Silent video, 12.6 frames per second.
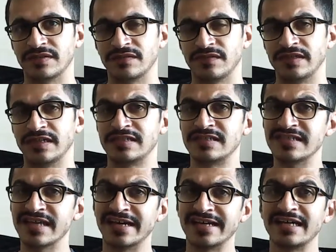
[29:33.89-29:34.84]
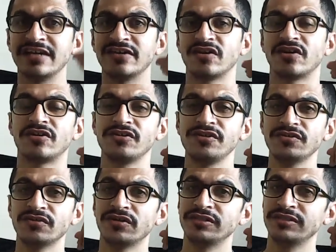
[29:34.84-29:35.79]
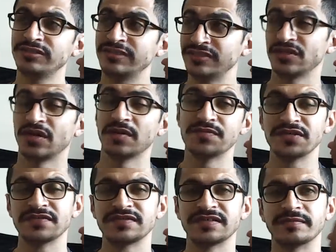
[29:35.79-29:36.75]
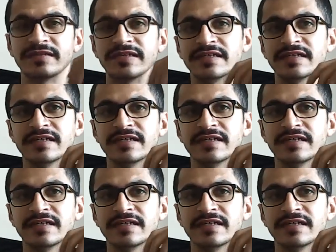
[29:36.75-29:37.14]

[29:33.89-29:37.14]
whether it's directly taught to you or you just observe something,